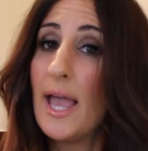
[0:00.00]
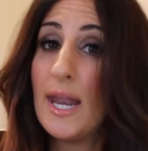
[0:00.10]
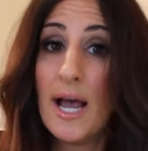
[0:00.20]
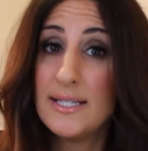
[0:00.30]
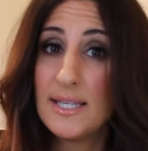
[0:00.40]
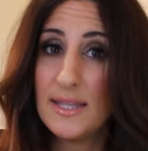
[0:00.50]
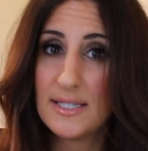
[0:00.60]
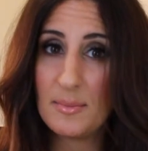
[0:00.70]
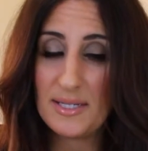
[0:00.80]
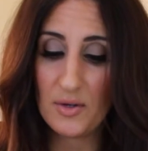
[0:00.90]
And I said
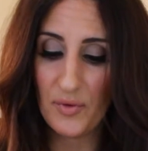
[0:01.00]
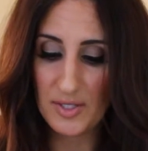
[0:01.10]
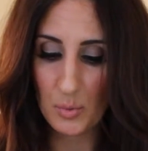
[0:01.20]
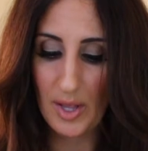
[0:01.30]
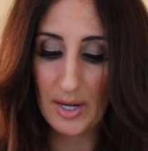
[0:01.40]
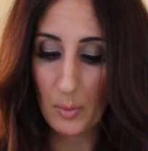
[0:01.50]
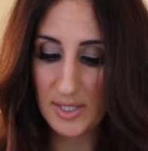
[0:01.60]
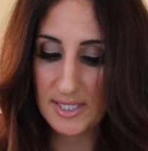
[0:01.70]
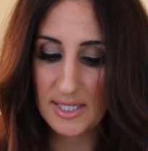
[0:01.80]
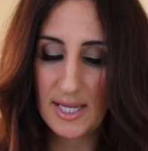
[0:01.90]
that to myself as well, and I
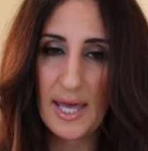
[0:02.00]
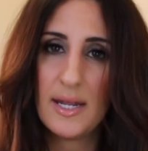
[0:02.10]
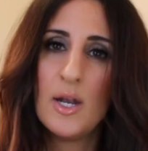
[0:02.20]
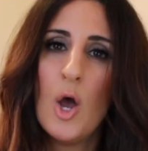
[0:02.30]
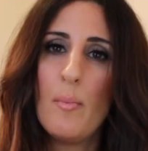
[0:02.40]
wasn't gonna get it,